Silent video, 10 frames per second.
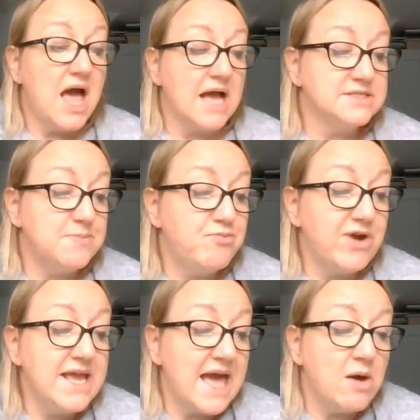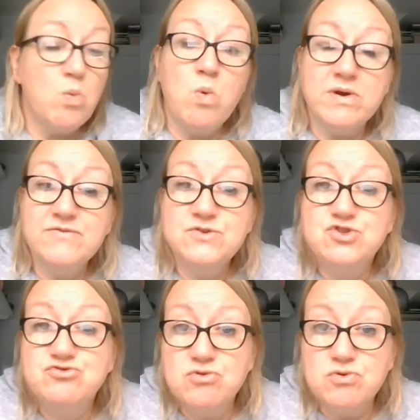and to bring out one of the
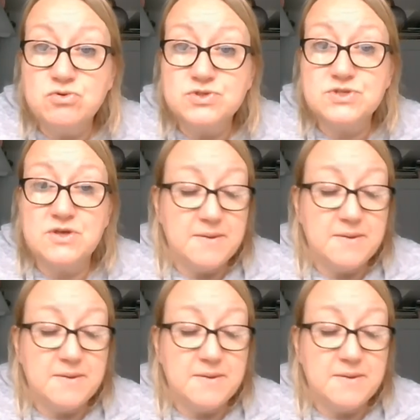drawers